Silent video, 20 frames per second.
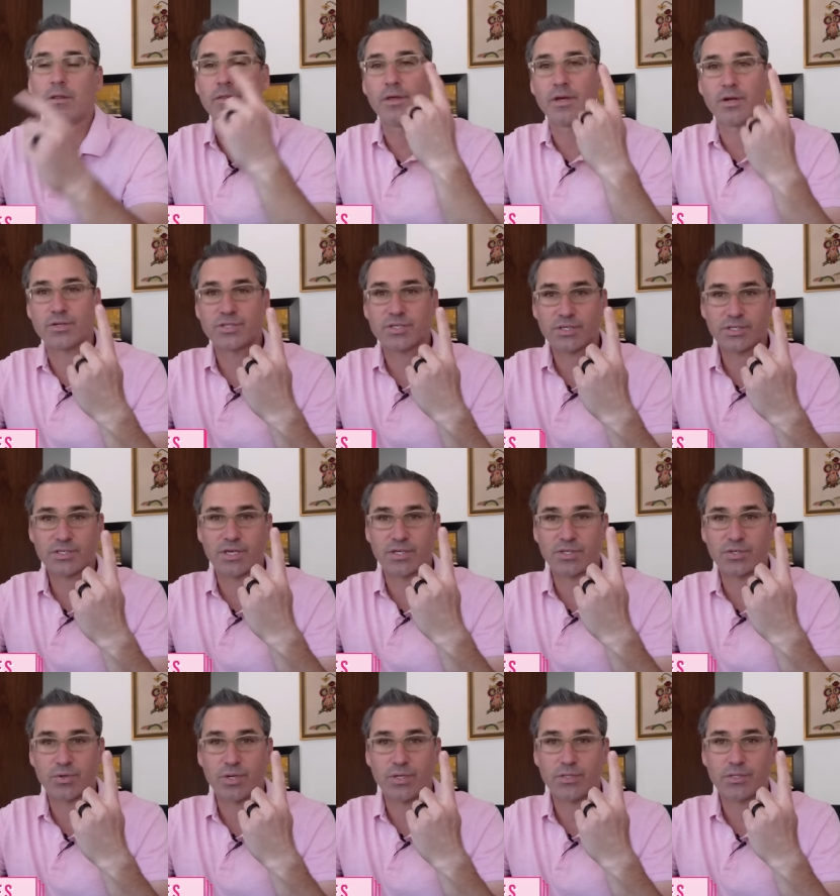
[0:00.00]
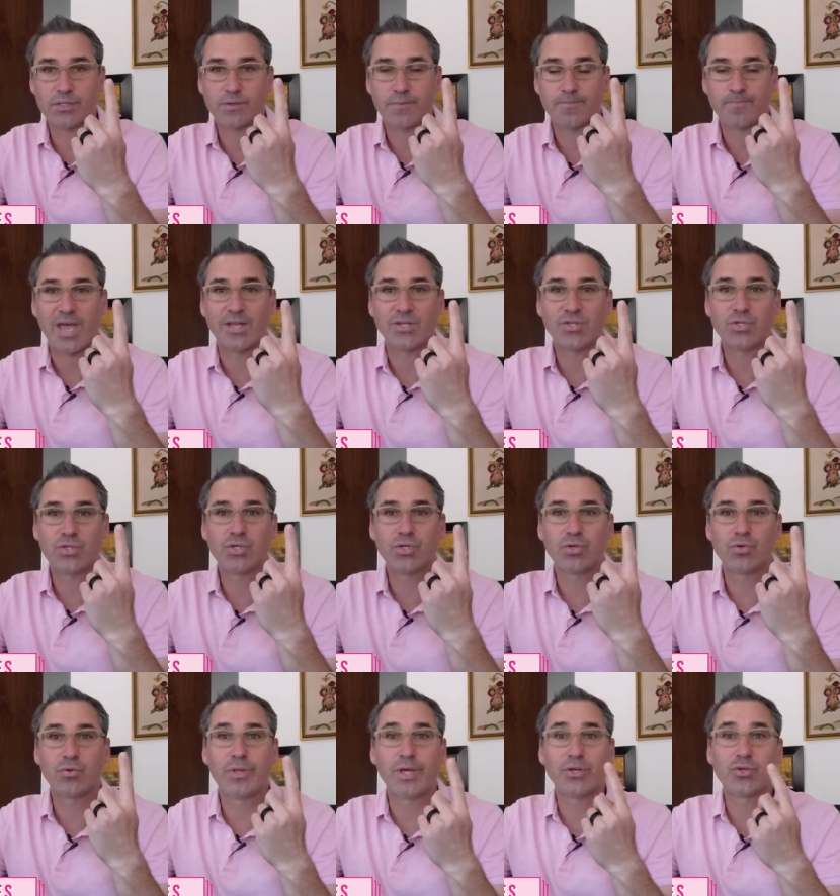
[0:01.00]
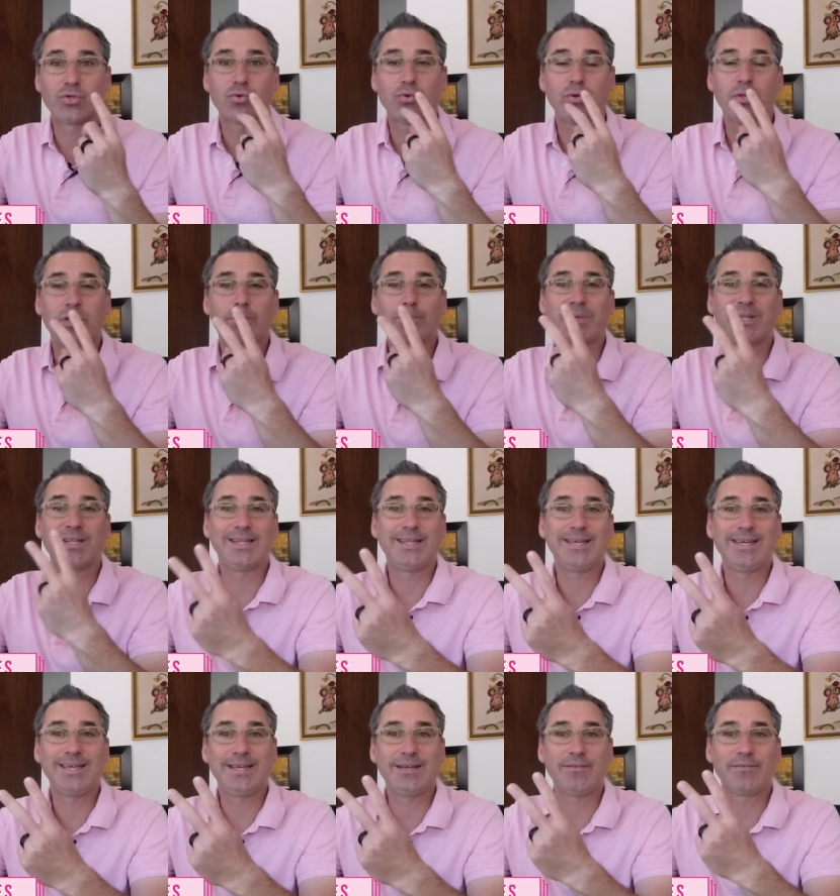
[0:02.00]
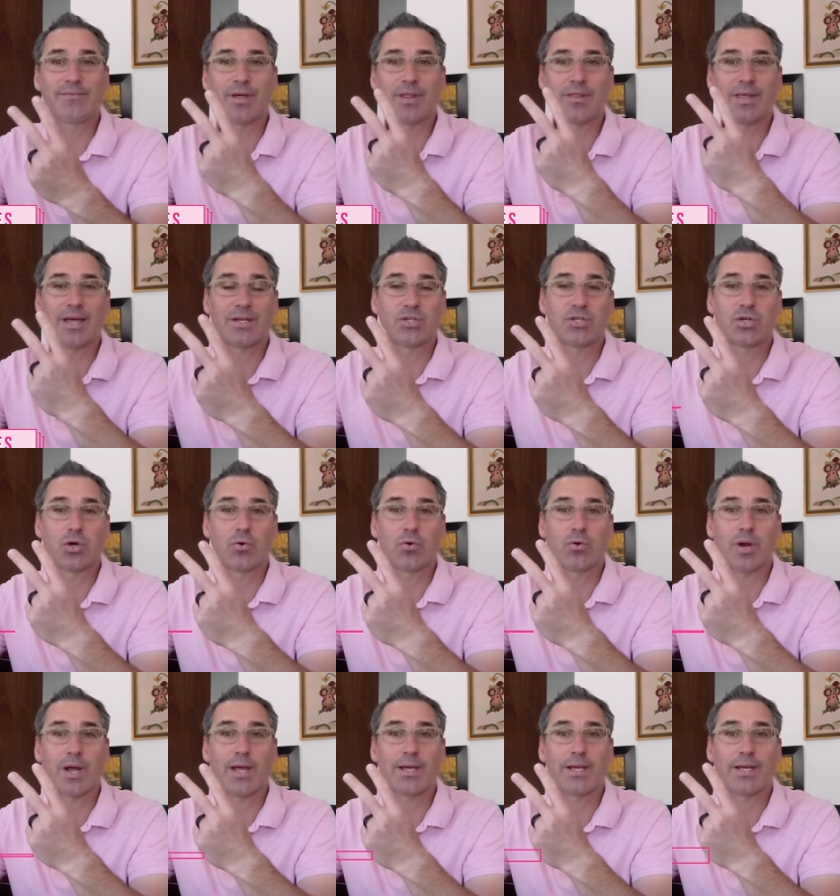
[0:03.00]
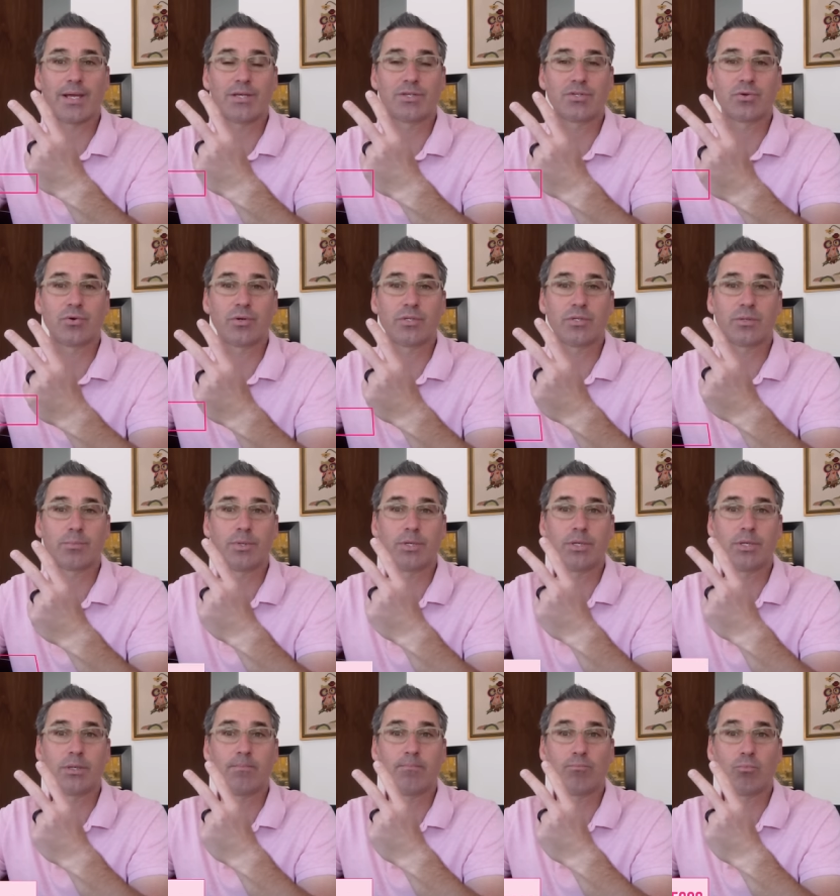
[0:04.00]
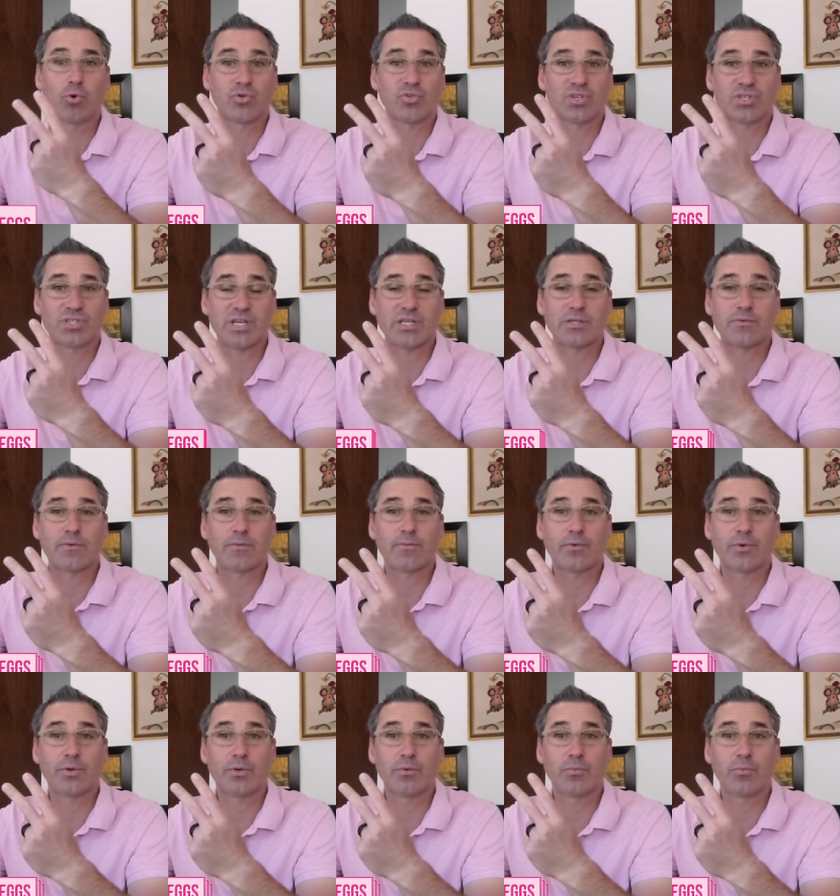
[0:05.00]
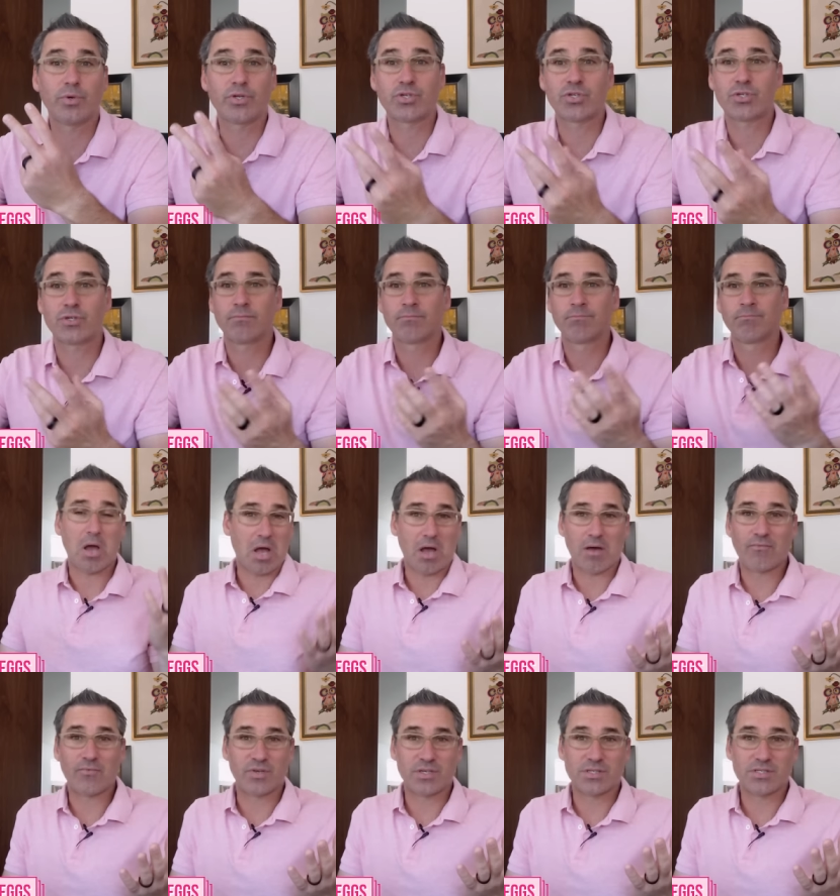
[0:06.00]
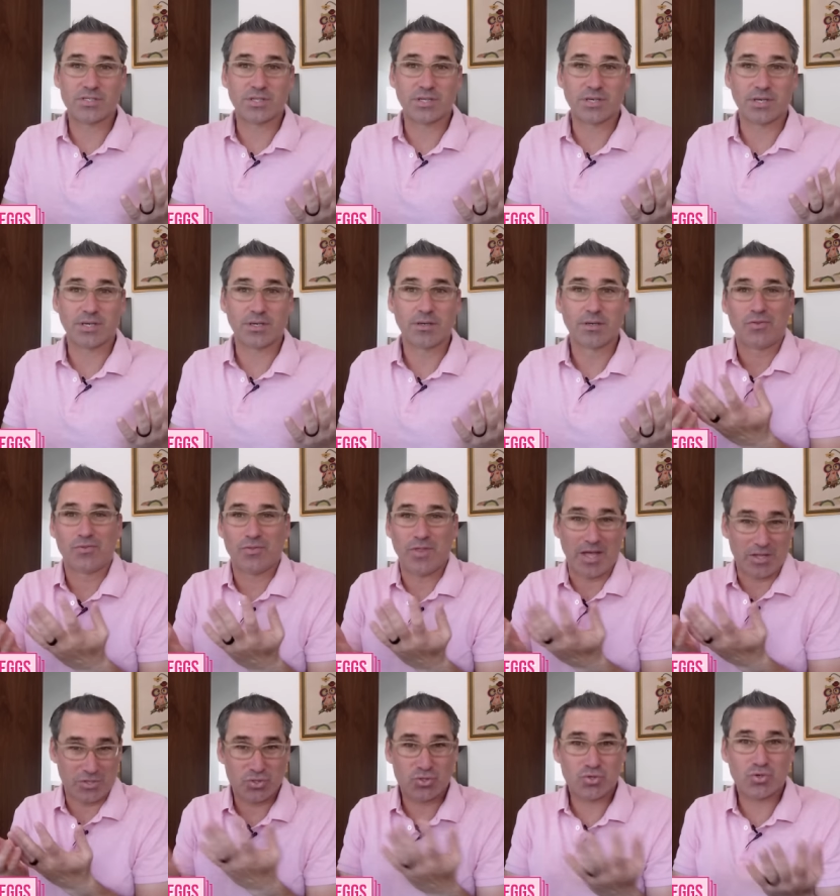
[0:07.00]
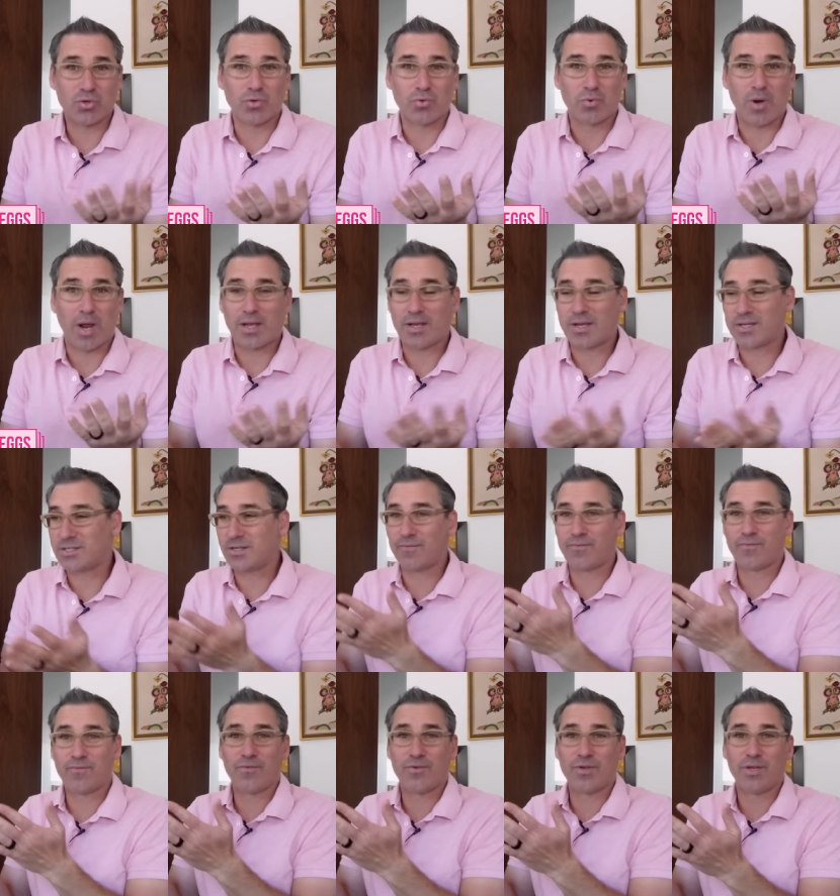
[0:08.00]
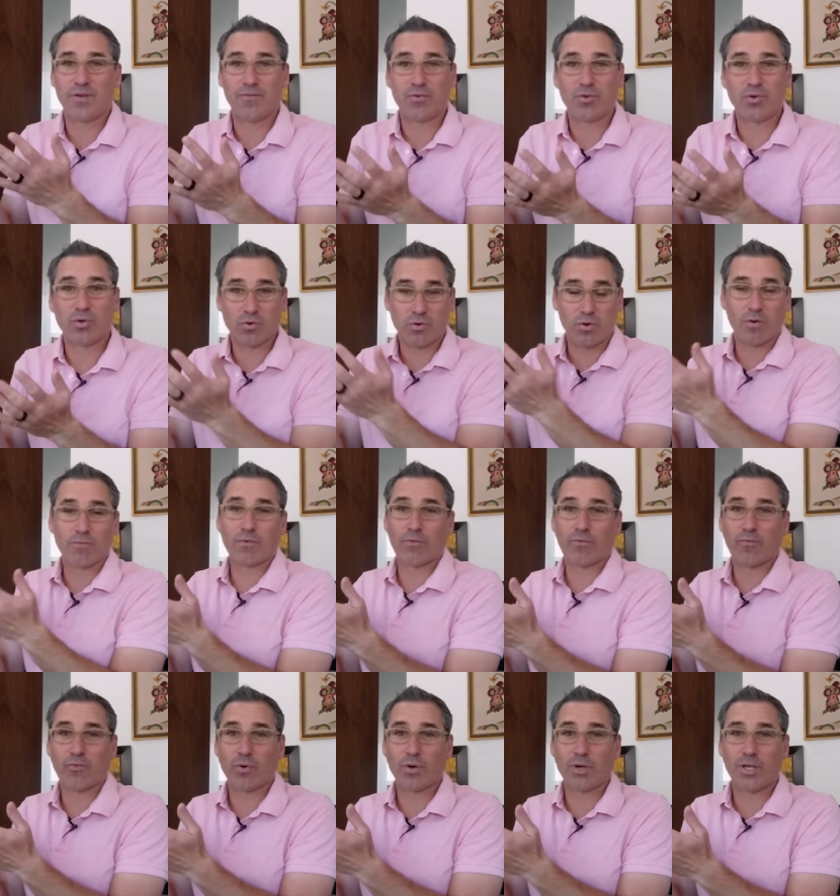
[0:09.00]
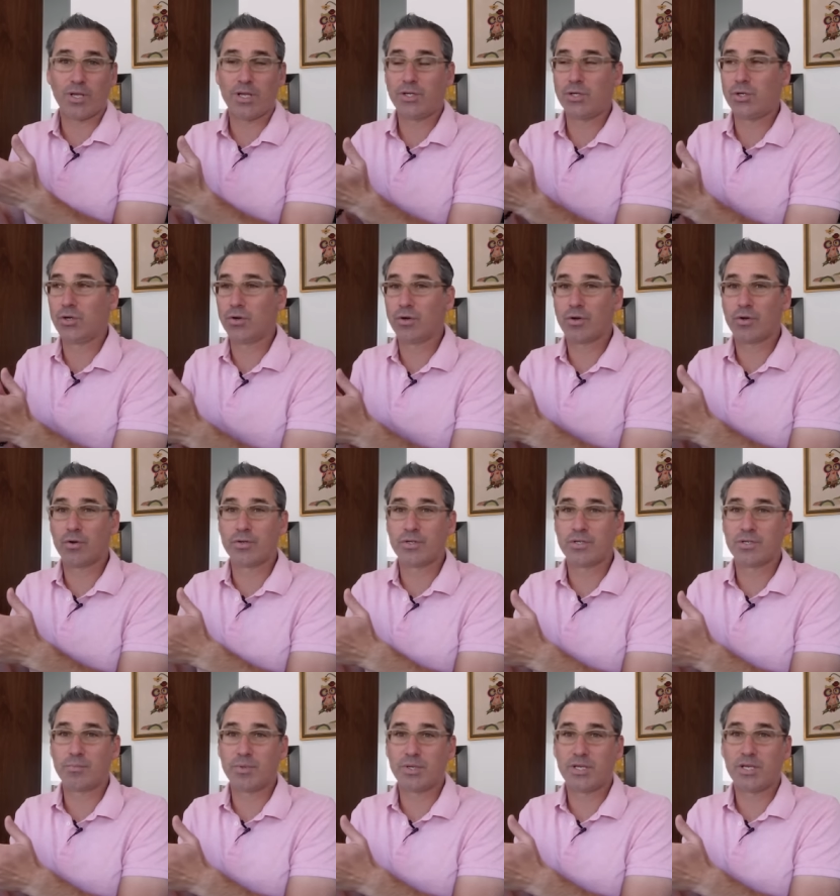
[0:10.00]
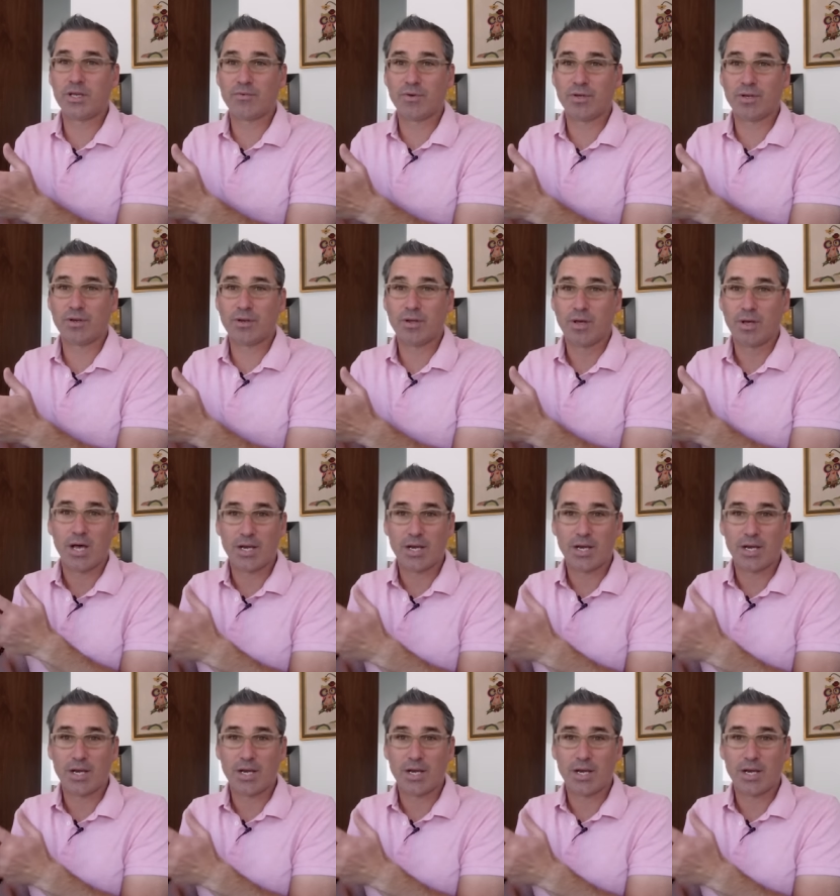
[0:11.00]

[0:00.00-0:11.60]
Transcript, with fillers: their success rates, and two, they truly believe that donor egg is going to be more successful for you, which obviously that's true, right? Because if you're over 40 and you're going to be given